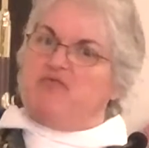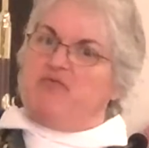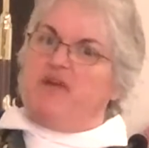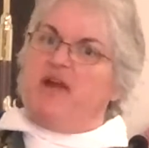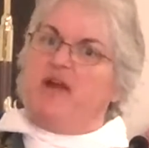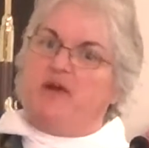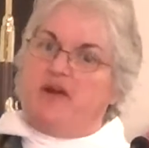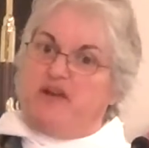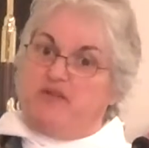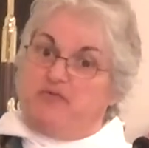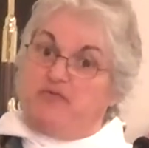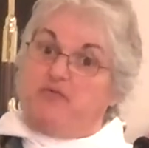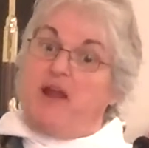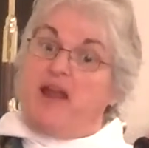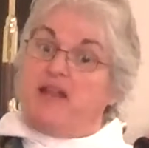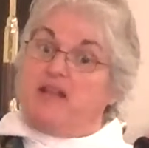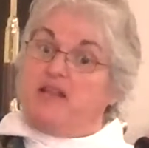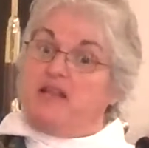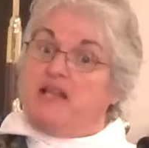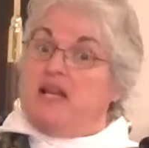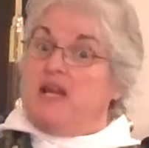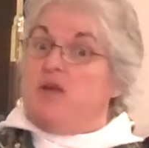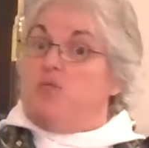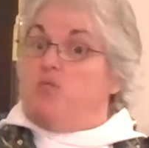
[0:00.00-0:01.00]
very
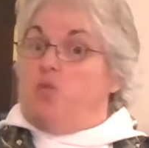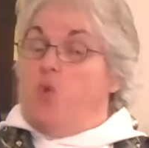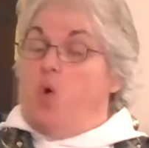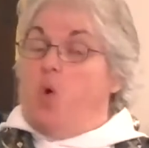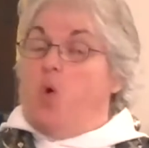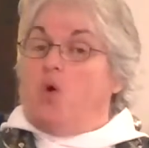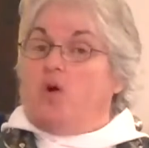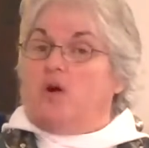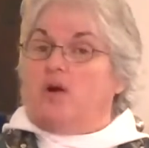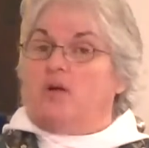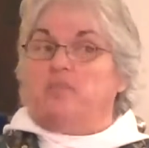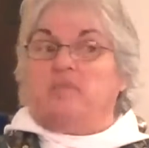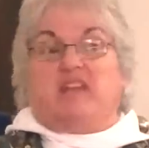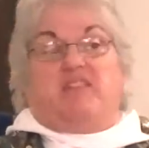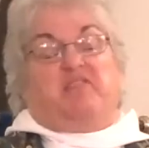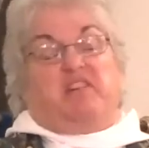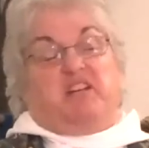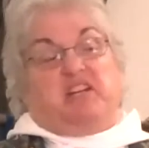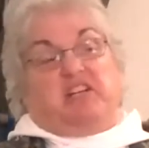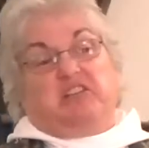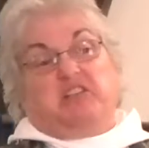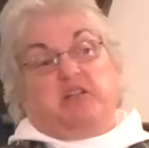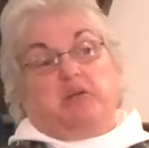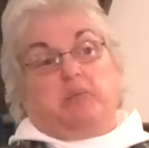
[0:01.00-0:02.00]
friendly, warm, even
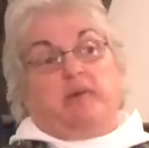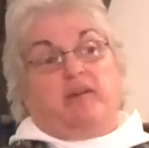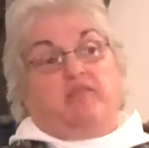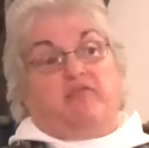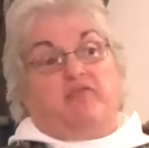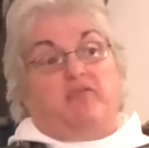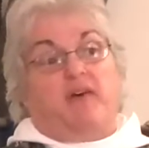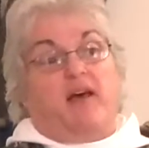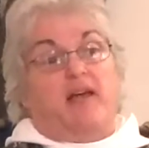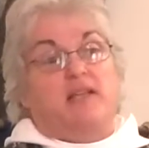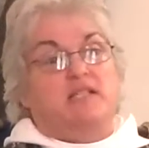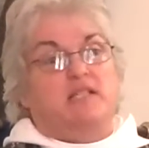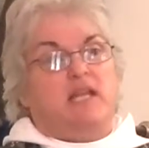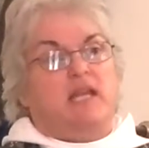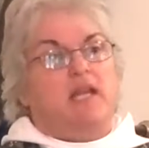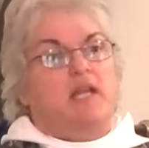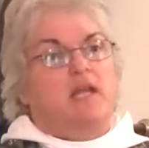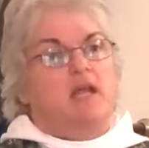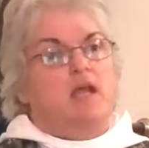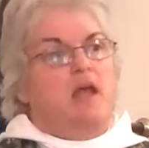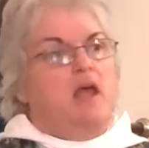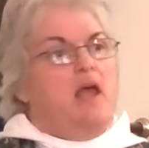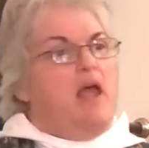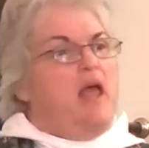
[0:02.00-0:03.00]
a little bit fuzzy.
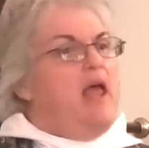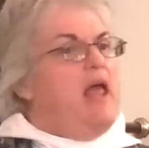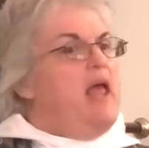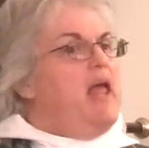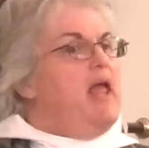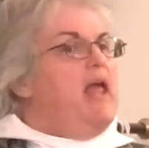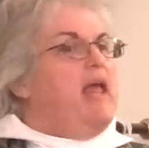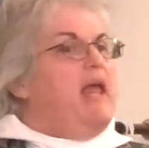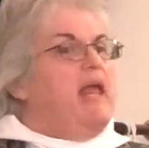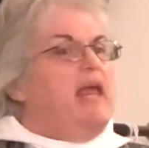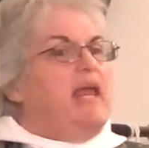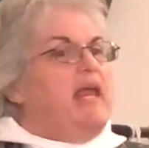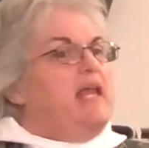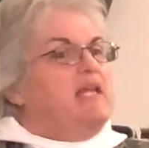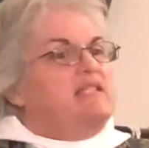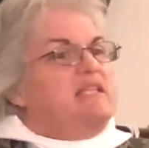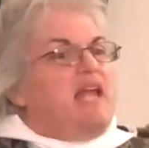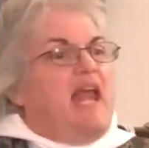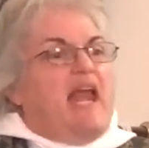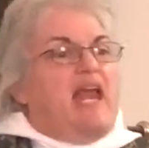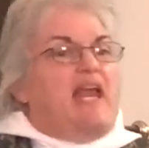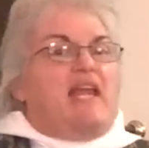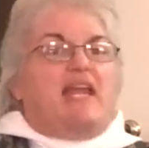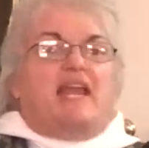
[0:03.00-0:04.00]
It's
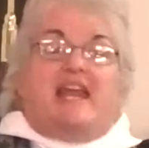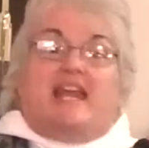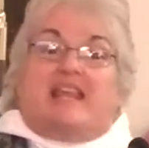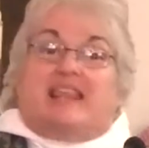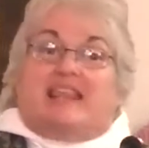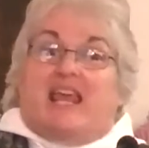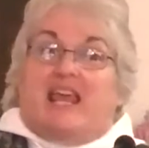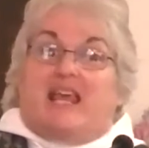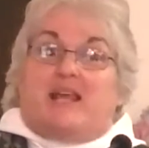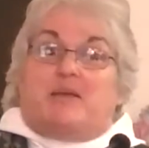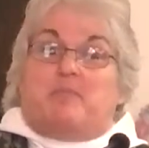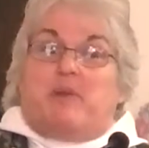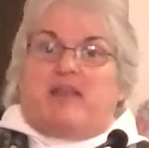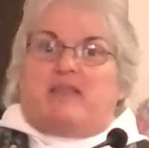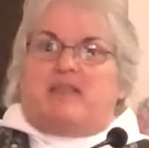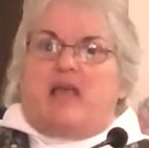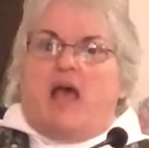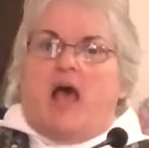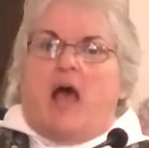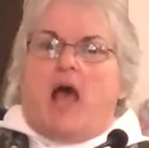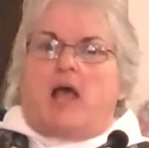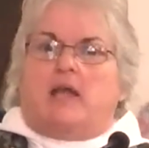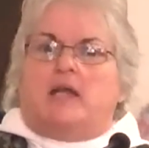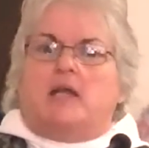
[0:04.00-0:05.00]
anything but
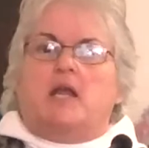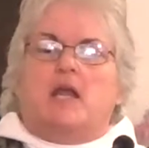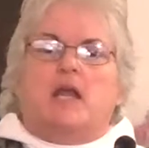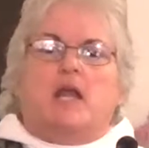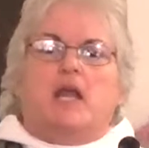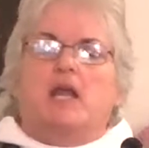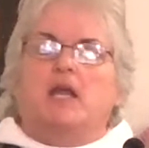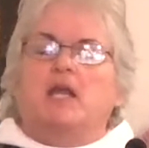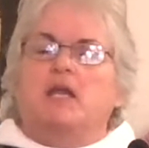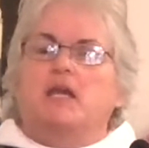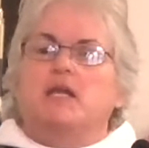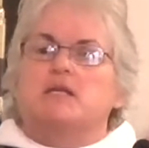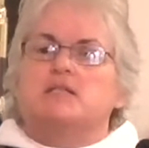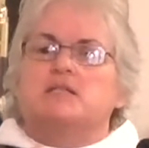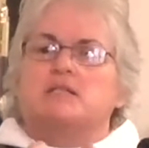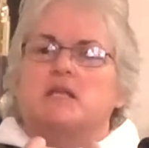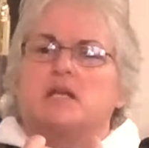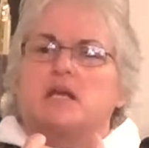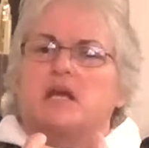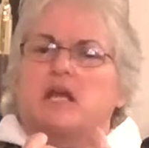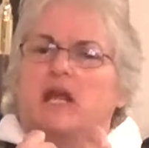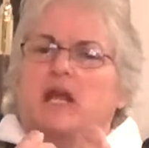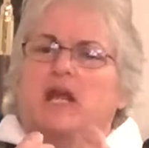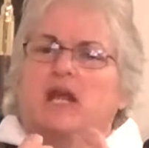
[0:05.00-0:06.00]
that. It is,
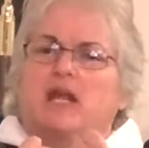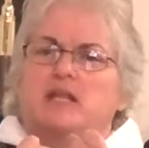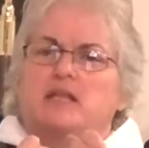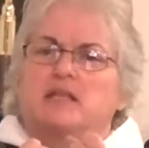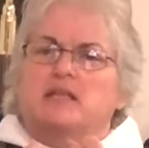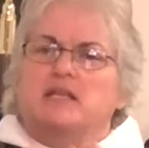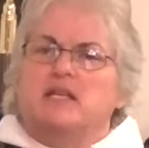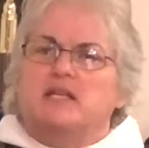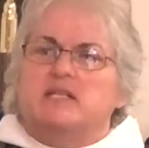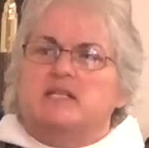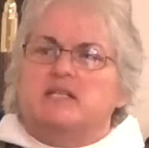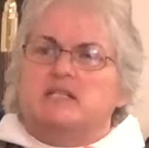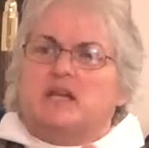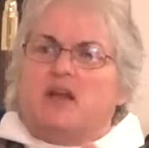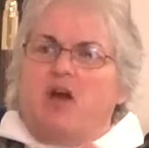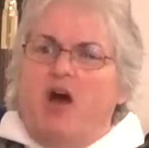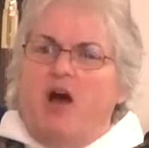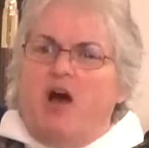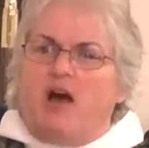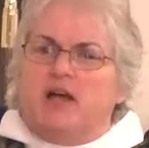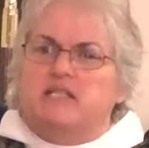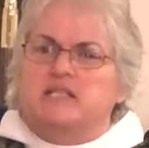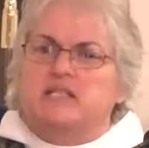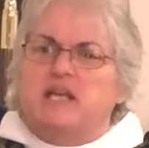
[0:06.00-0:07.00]
in this
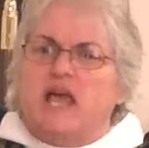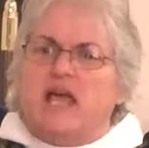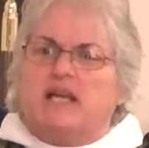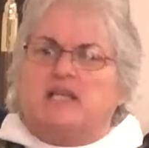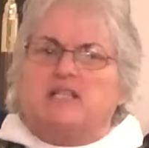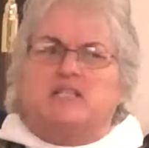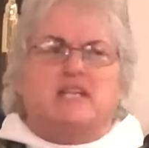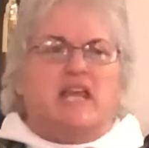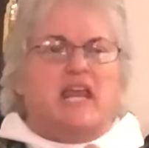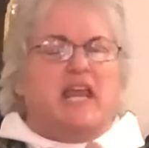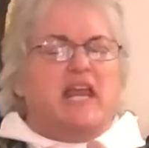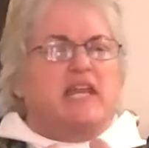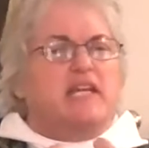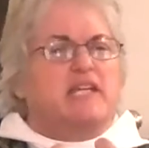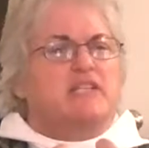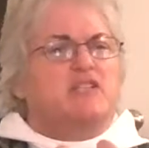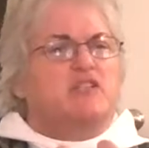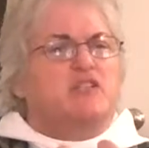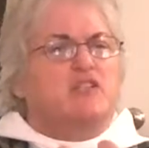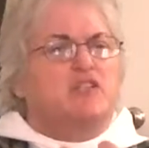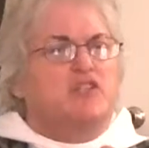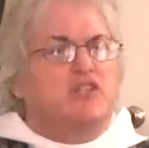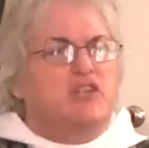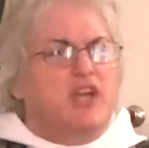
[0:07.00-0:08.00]
context, it
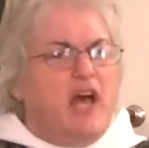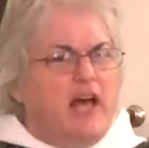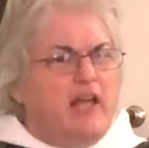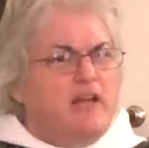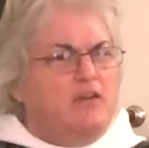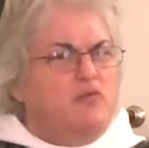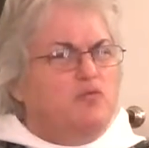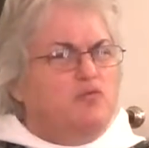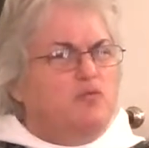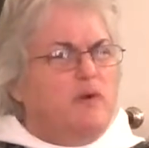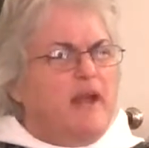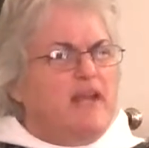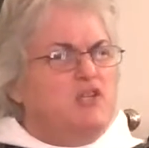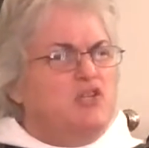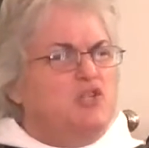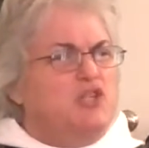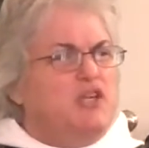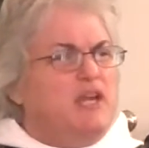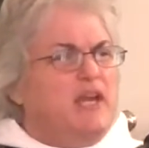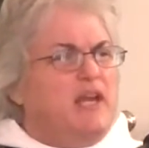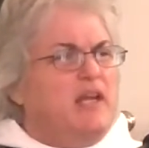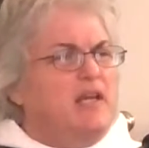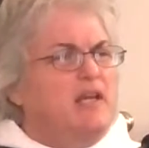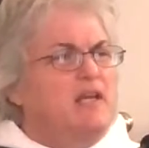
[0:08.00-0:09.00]
is
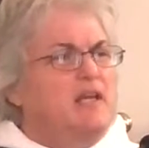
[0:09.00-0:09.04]
gut-wrenching